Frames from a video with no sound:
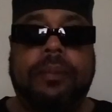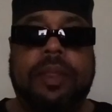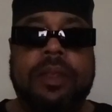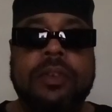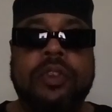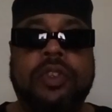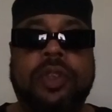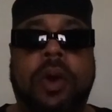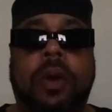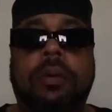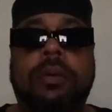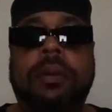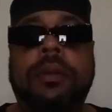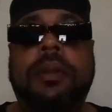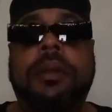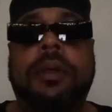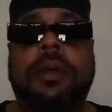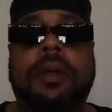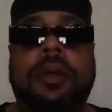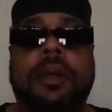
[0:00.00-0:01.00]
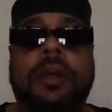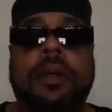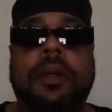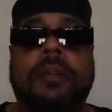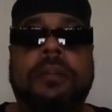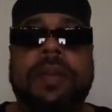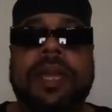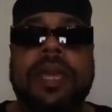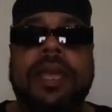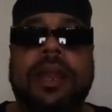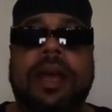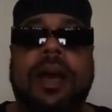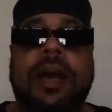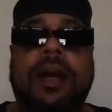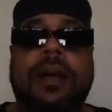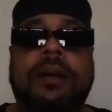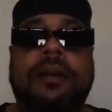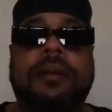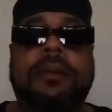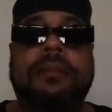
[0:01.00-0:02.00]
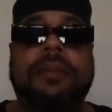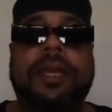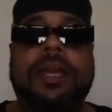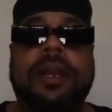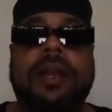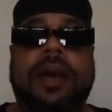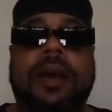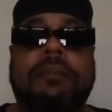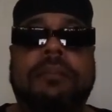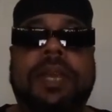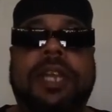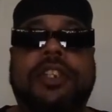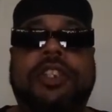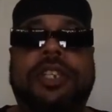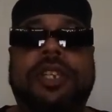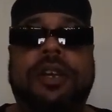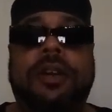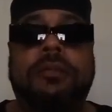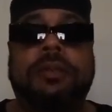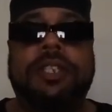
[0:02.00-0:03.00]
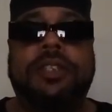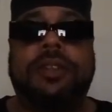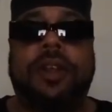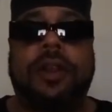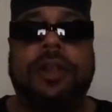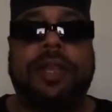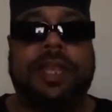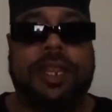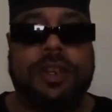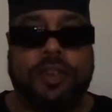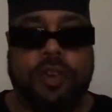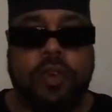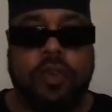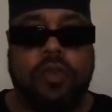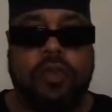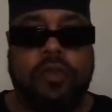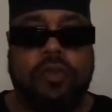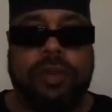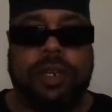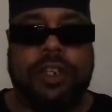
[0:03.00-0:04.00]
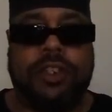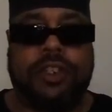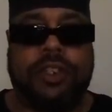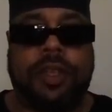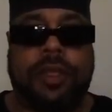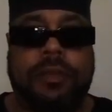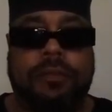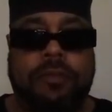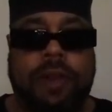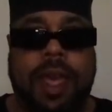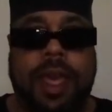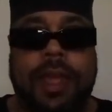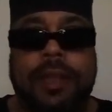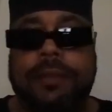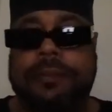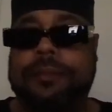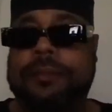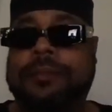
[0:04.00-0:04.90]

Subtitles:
So me and Big Chill, we start getting cool with each other, right?